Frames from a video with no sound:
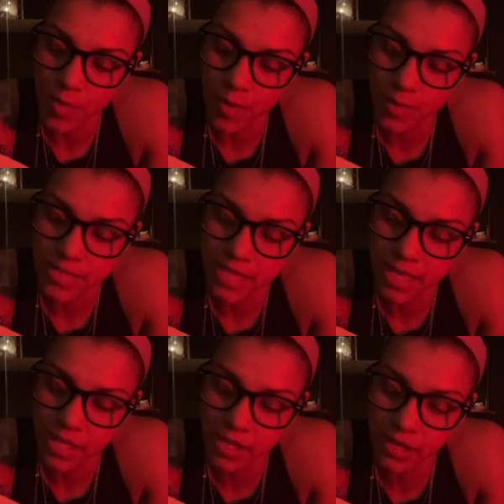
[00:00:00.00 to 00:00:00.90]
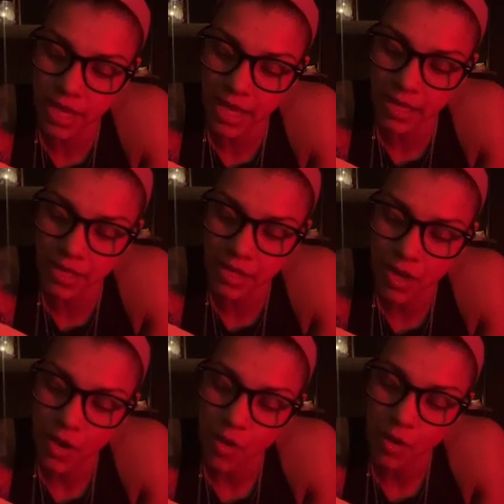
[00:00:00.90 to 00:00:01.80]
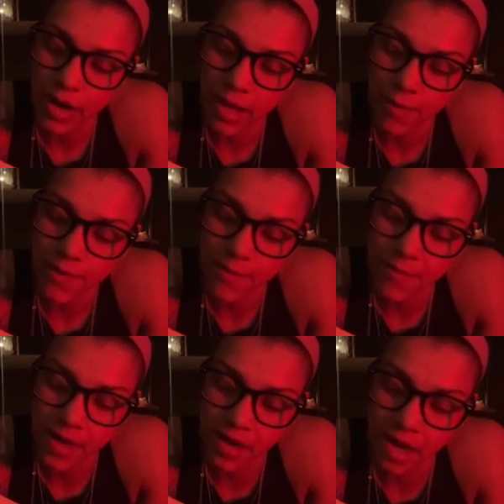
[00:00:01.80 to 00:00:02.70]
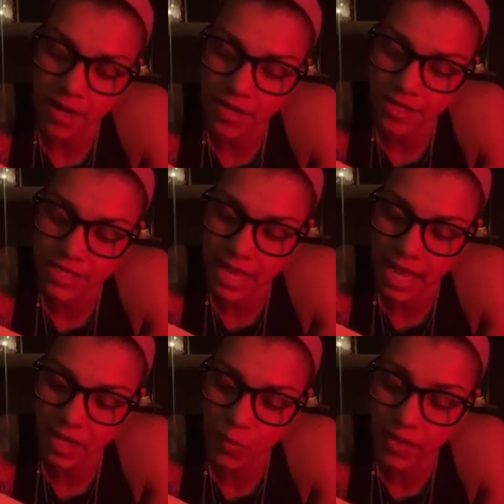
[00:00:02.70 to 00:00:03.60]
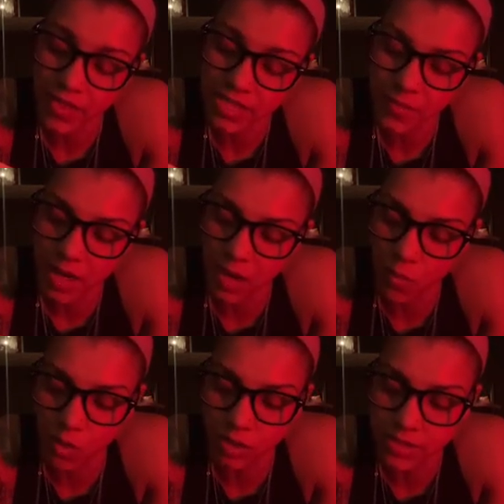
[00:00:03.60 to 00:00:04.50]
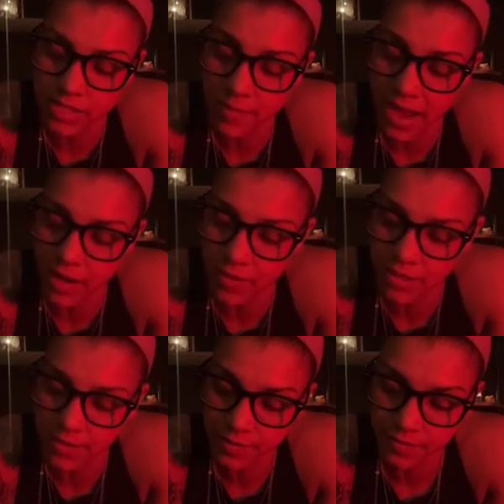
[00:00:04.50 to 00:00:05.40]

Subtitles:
open a particular gate or help them better understand what the spirit world is about.